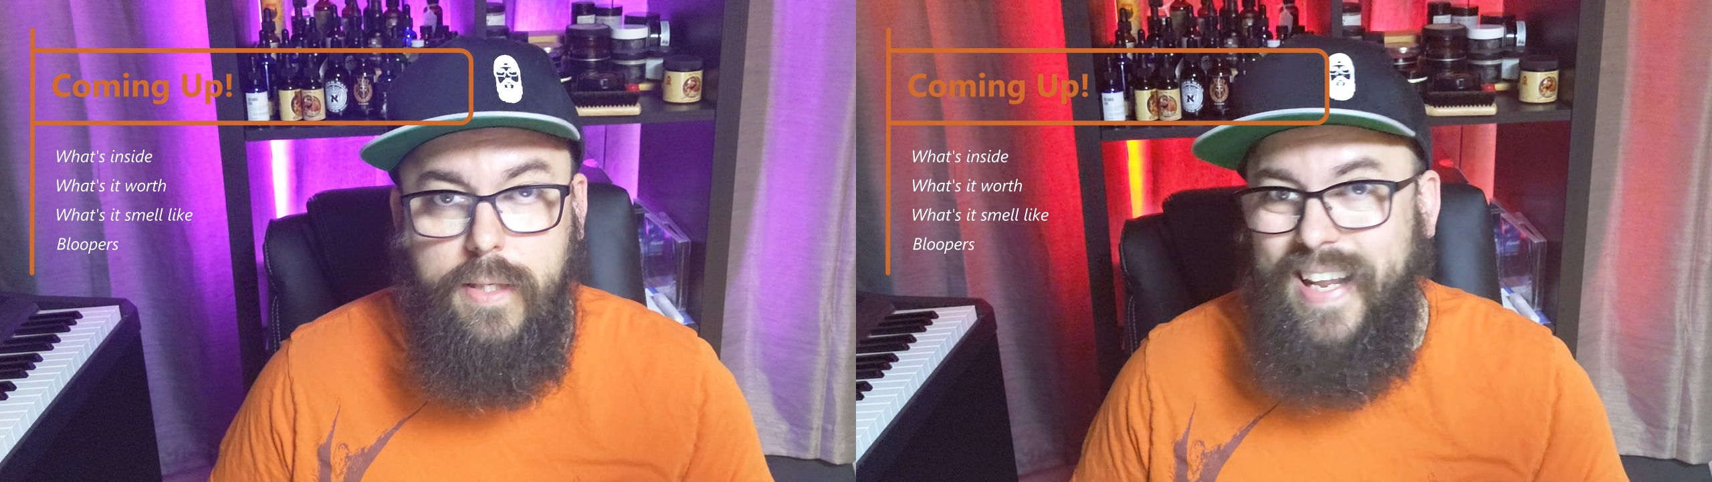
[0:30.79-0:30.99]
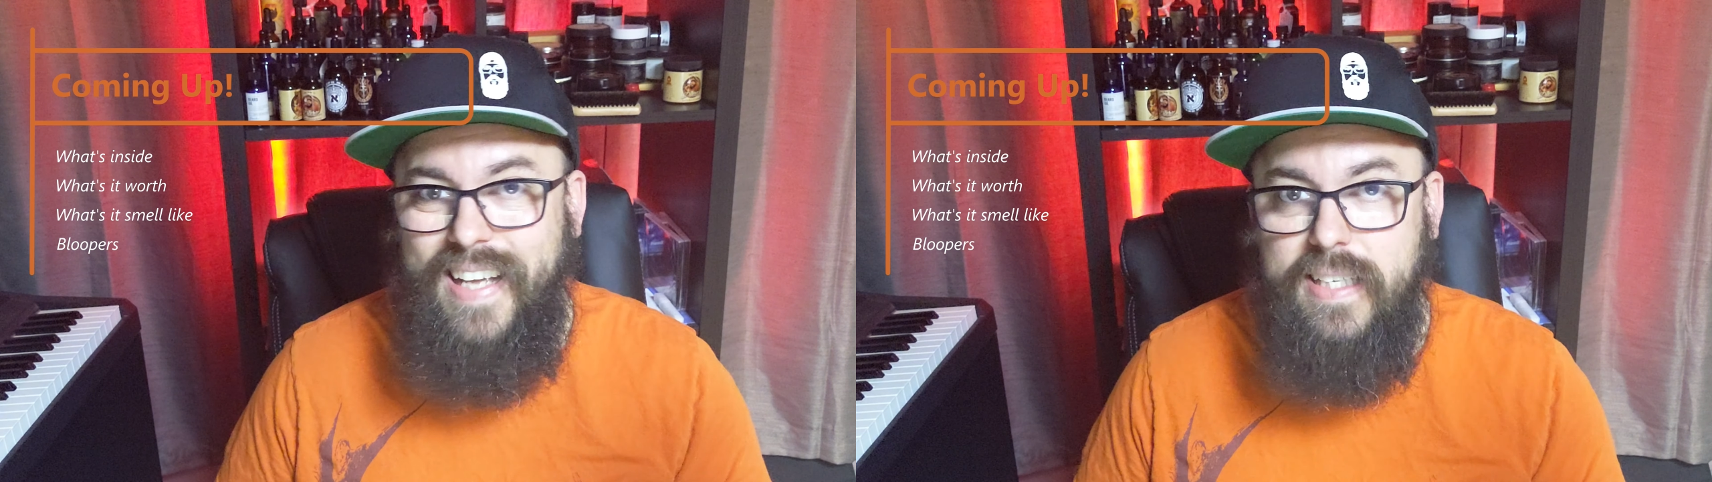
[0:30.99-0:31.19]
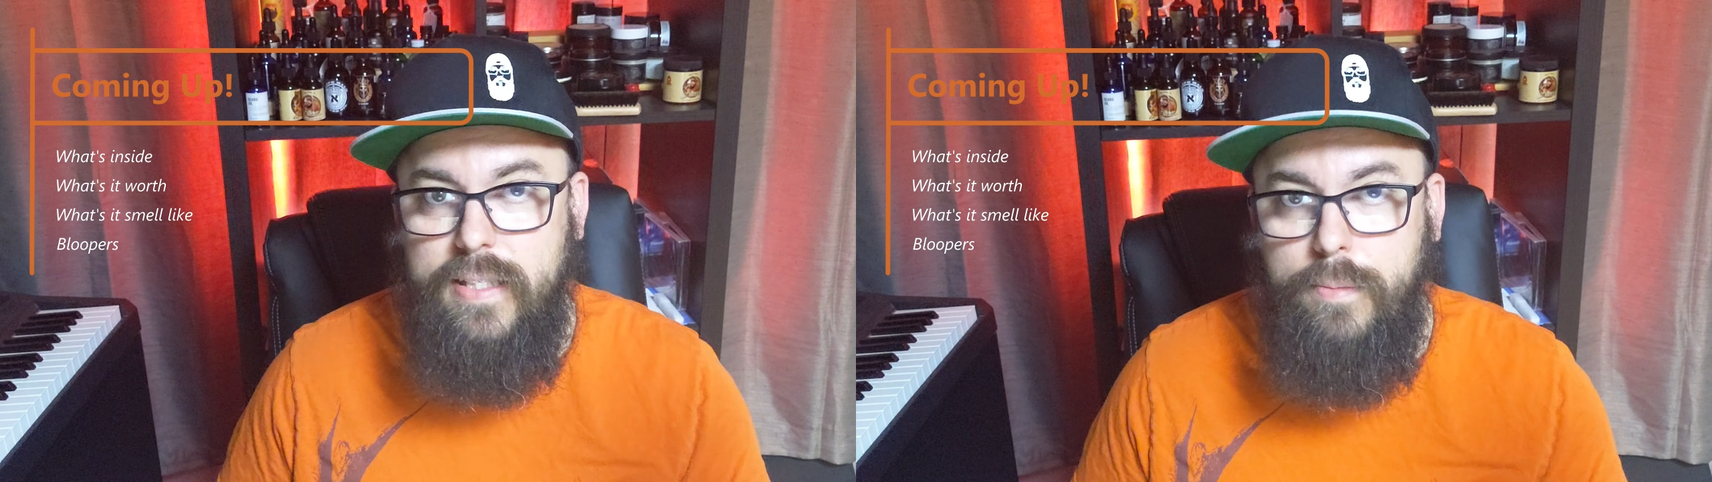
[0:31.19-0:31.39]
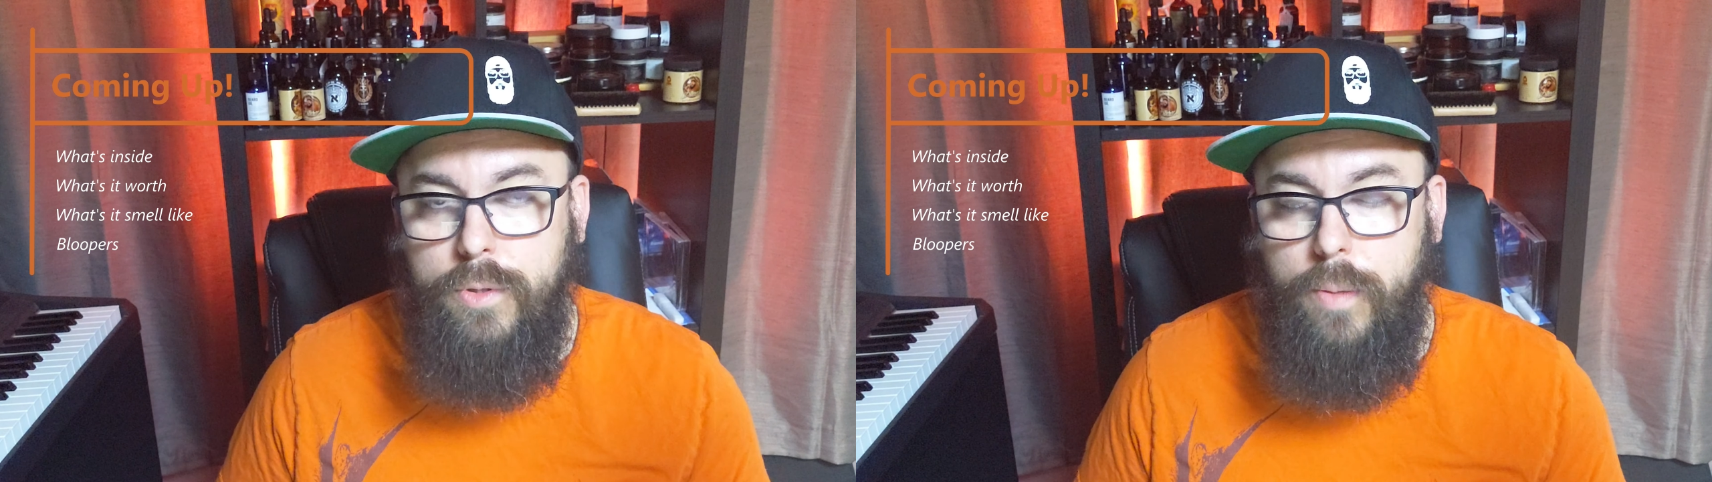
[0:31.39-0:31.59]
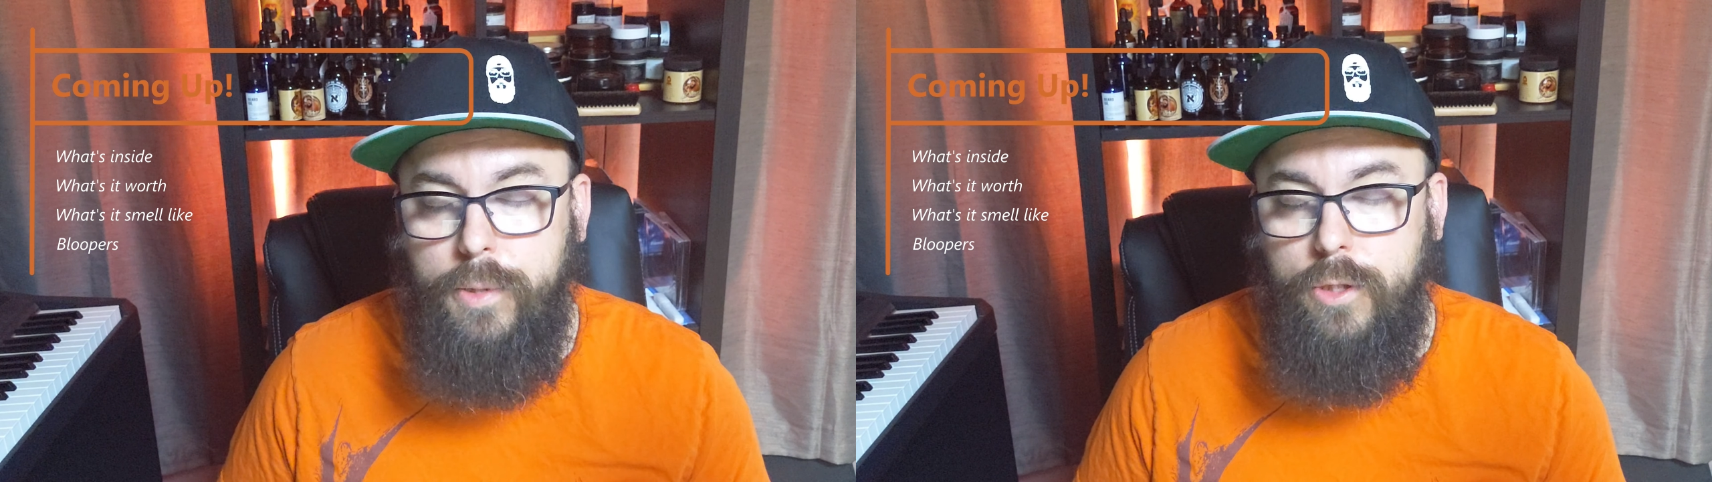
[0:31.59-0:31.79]
It is a
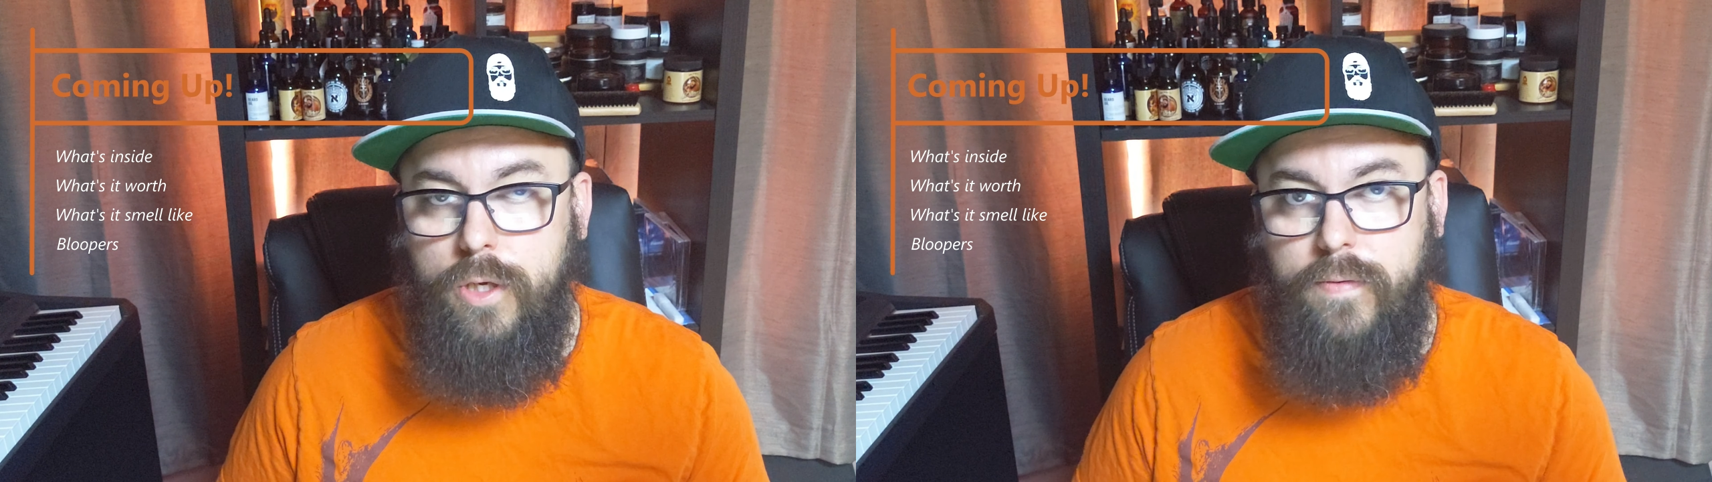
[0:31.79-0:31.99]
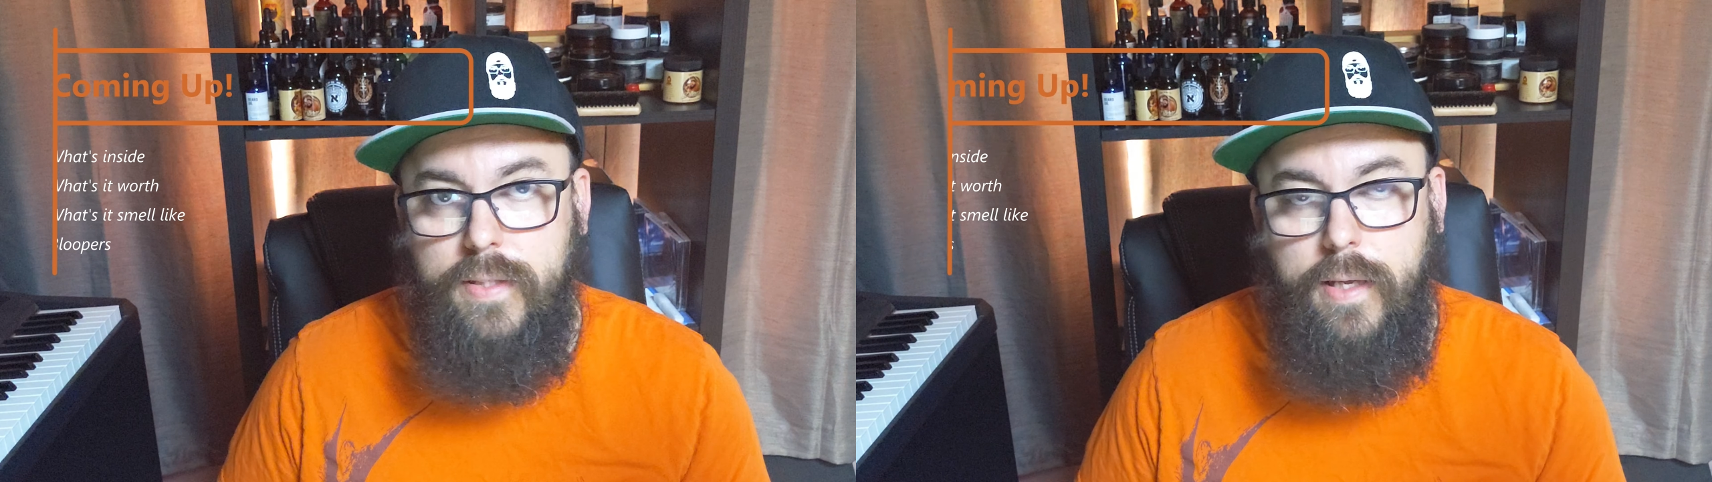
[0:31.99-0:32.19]
subscription service